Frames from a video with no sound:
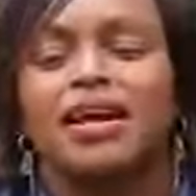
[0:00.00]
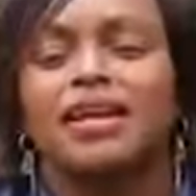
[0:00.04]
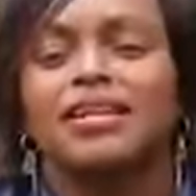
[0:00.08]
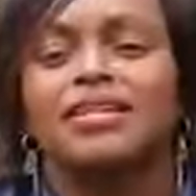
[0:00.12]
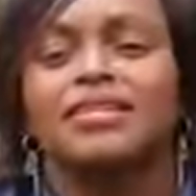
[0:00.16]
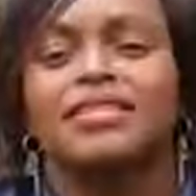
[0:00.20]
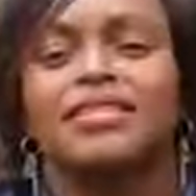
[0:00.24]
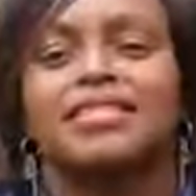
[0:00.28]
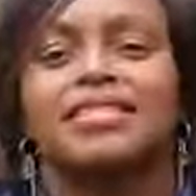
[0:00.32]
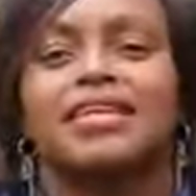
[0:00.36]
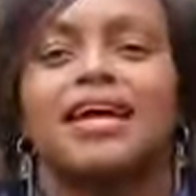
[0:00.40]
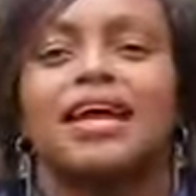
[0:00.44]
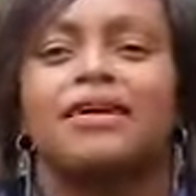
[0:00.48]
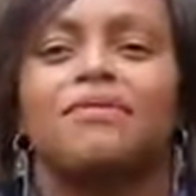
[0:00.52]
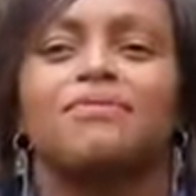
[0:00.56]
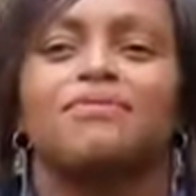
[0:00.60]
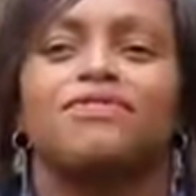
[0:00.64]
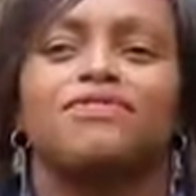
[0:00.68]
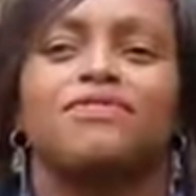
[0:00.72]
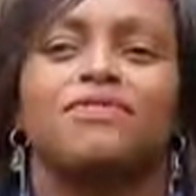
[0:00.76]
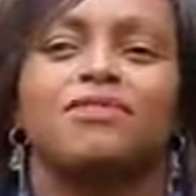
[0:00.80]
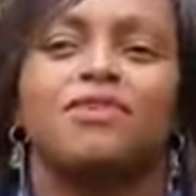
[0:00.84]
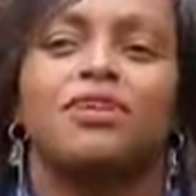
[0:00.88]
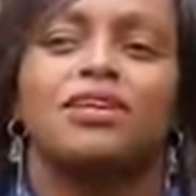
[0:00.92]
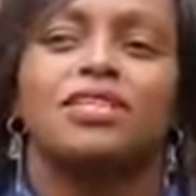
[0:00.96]
So I
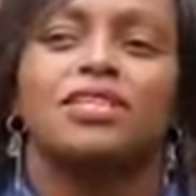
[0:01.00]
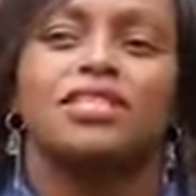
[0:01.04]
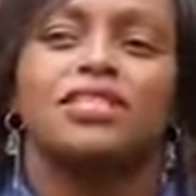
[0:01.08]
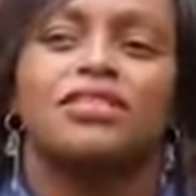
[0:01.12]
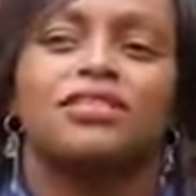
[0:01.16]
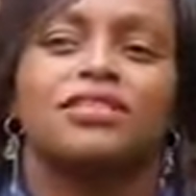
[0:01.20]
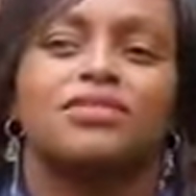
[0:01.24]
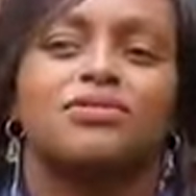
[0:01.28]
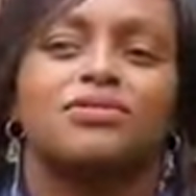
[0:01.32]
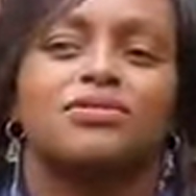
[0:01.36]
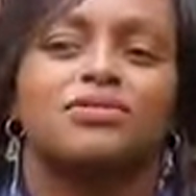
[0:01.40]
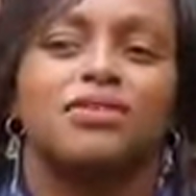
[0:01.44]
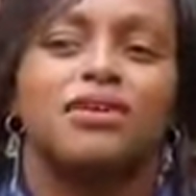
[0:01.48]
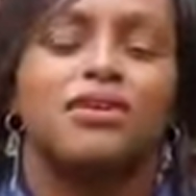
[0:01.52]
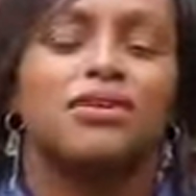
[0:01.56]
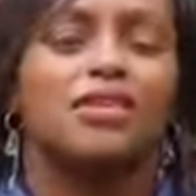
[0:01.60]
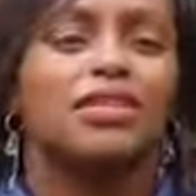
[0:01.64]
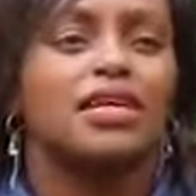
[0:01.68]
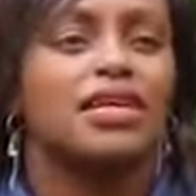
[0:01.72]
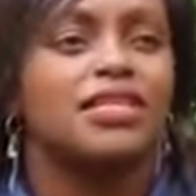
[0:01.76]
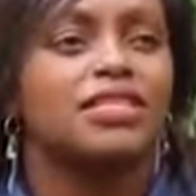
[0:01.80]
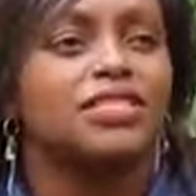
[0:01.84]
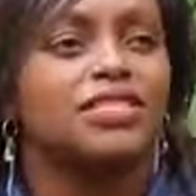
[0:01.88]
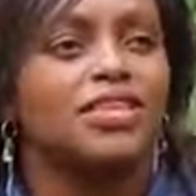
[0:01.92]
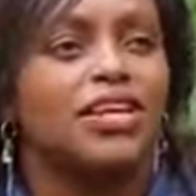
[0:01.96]
walked through
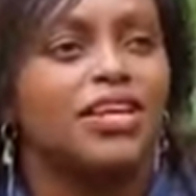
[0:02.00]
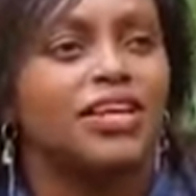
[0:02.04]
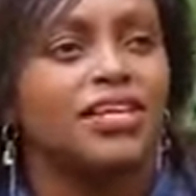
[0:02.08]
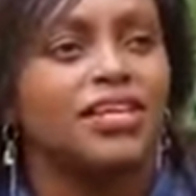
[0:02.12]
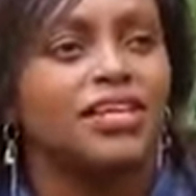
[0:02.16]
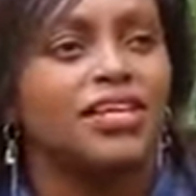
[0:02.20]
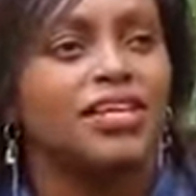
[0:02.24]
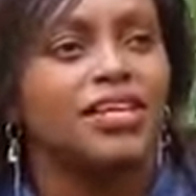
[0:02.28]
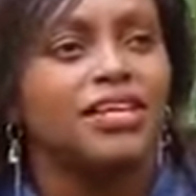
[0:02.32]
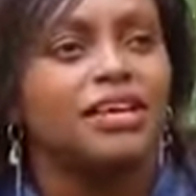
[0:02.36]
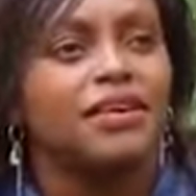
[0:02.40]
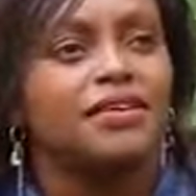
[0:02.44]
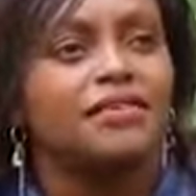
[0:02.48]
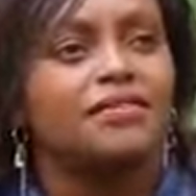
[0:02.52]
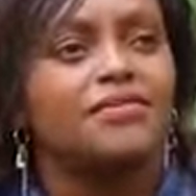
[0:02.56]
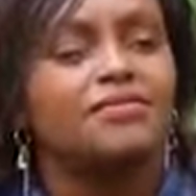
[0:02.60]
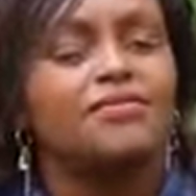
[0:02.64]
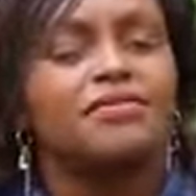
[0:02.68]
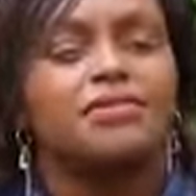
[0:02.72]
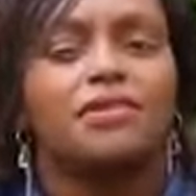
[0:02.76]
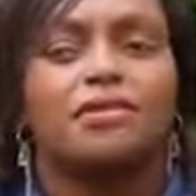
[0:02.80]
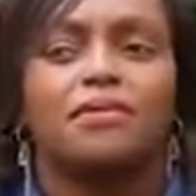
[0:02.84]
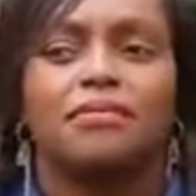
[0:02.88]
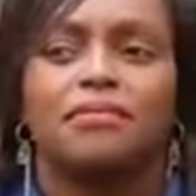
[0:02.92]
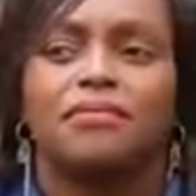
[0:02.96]
all that journey
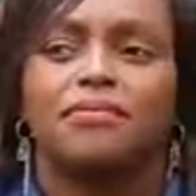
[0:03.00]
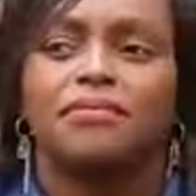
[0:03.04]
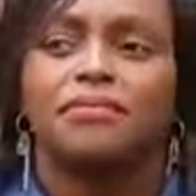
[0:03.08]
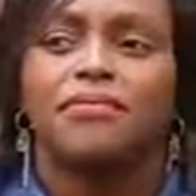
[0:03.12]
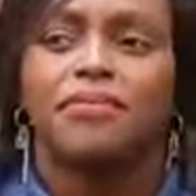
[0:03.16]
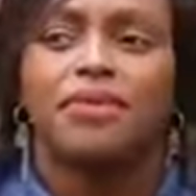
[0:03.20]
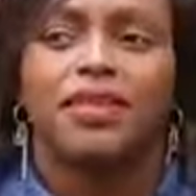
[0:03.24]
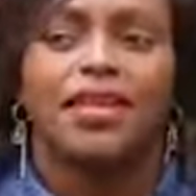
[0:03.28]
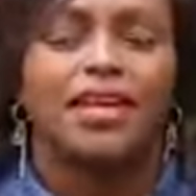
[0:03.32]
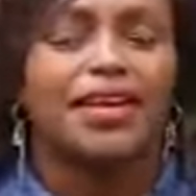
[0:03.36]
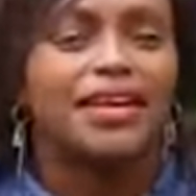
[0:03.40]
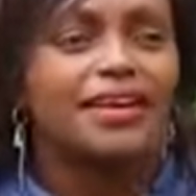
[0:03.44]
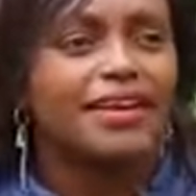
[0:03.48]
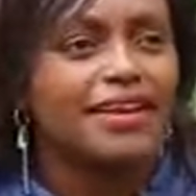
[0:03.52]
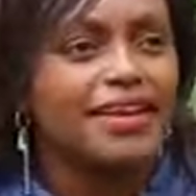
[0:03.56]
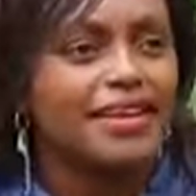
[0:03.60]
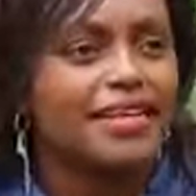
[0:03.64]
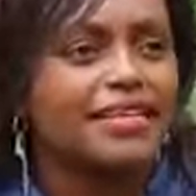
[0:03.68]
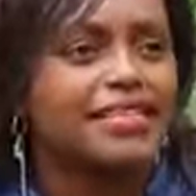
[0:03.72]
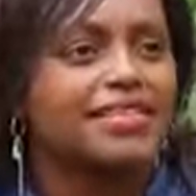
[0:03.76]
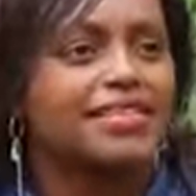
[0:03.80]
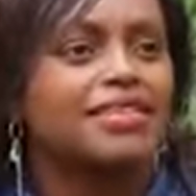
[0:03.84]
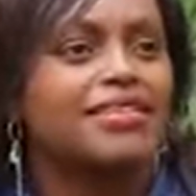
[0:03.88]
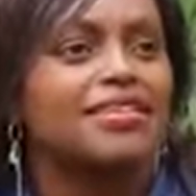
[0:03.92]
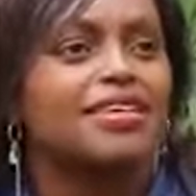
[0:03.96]
from
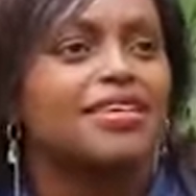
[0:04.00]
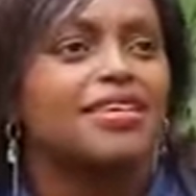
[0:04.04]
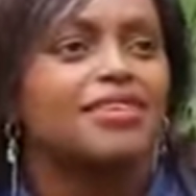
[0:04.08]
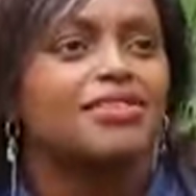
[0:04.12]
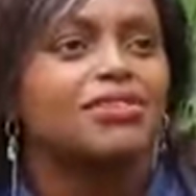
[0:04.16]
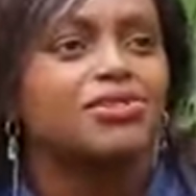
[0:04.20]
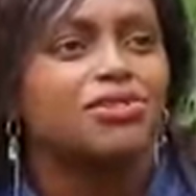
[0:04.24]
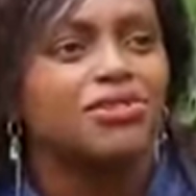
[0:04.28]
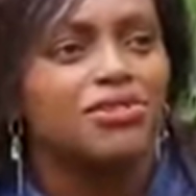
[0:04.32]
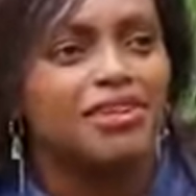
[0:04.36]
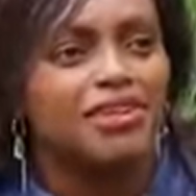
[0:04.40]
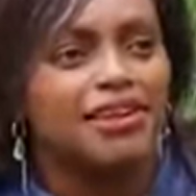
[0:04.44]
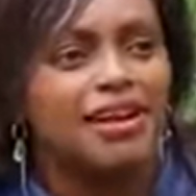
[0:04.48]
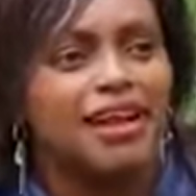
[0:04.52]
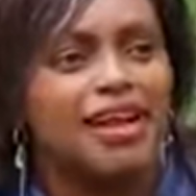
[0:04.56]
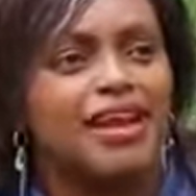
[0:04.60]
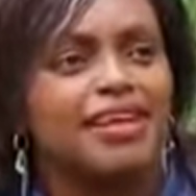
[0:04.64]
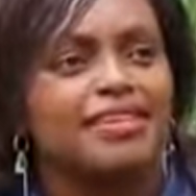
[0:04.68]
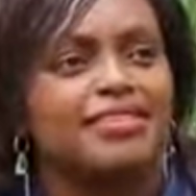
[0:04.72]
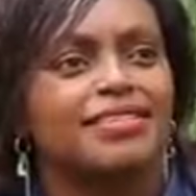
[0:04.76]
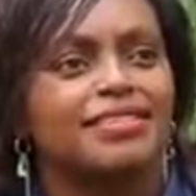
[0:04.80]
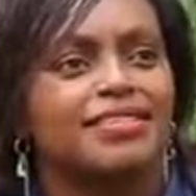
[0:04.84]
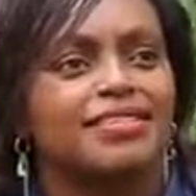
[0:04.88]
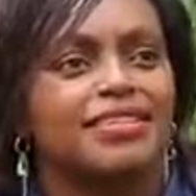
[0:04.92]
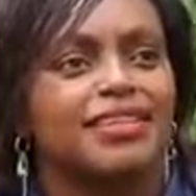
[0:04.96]
grace to
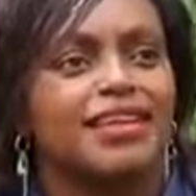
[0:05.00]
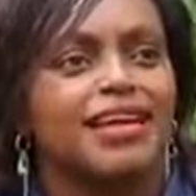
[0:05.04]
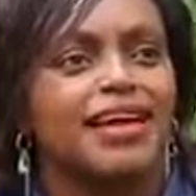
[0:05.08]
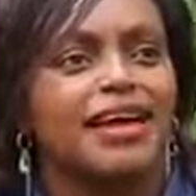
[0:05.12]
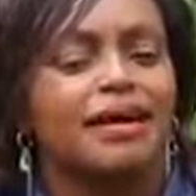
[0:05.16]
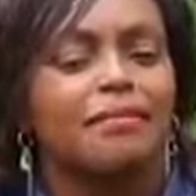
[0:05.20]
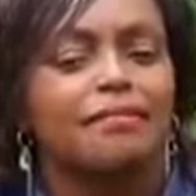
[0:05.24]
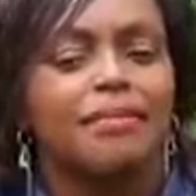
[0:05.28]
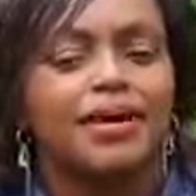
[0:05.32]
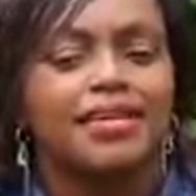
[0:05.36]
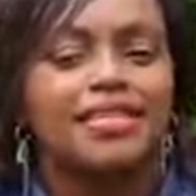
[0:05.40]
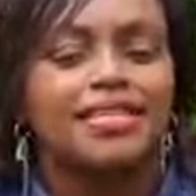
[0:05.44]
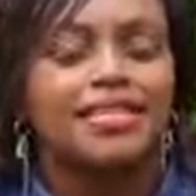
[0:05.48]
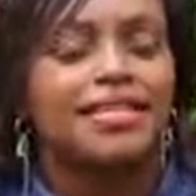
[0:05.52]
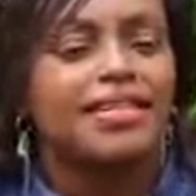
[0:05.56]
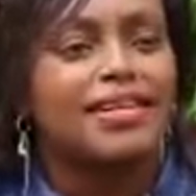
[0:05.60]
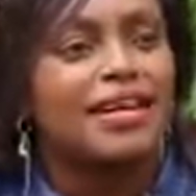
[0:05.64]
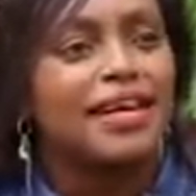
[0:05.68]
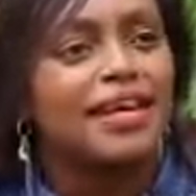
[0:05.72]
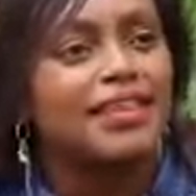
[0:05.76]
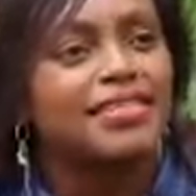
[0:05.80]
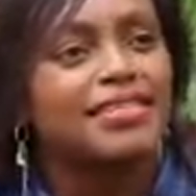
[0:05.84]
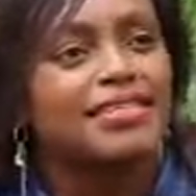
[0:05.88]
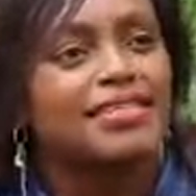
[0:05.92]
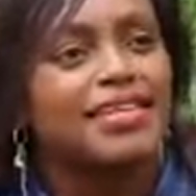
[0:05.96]
grass. But
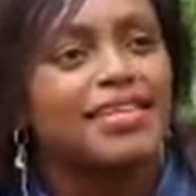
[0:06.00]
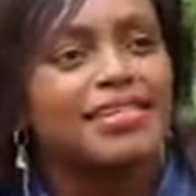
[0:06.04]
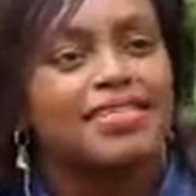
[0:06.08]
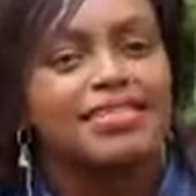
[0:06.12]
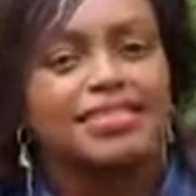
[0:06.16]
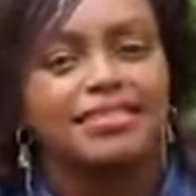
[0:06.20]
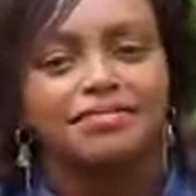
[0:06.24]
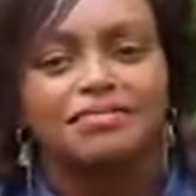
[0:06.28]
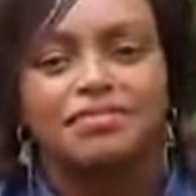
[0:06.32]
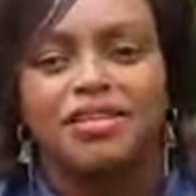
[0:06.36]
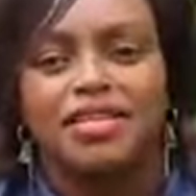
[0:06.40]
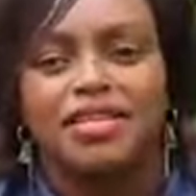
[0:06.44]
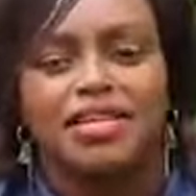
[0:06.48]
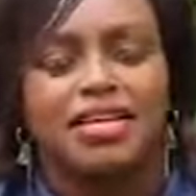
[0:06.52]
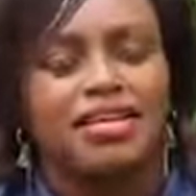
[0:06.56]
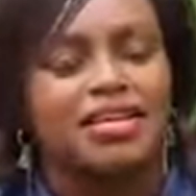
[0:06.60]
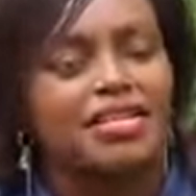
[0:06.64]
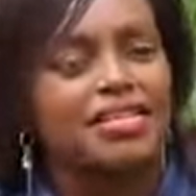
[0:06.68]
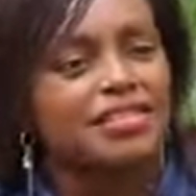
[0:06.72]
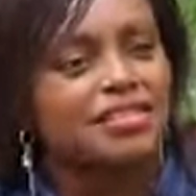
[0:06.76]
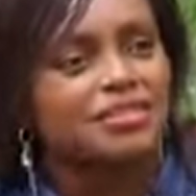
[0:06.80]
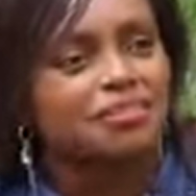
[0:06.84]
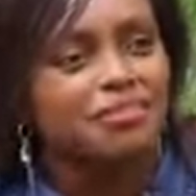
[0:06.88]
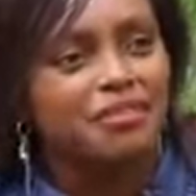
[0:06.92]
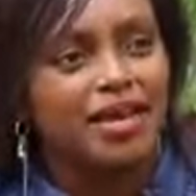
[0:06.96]
grass doesn't mean
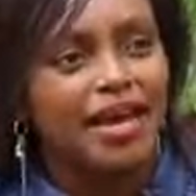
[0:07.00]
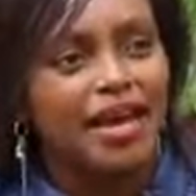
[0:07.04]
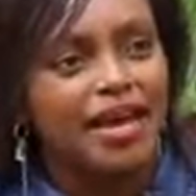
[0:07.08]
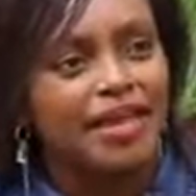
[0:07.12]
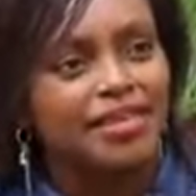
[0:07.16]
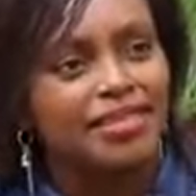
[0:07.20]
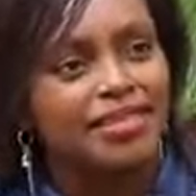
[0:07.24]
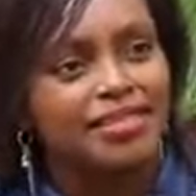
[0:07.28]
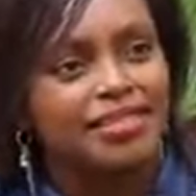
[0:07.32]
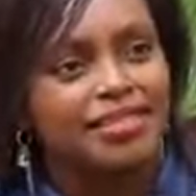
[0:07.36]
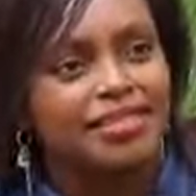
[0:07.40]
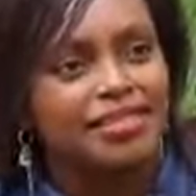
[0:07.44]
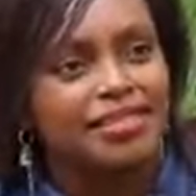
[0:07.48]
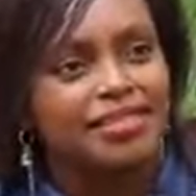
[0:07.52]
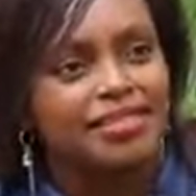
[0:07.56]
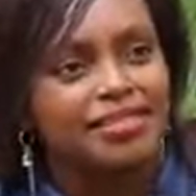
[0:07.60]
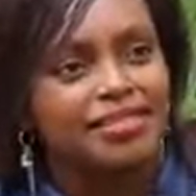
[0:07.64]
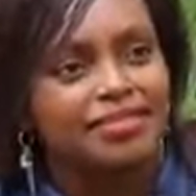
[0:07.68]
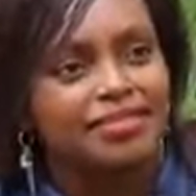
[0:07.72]
that it's bad.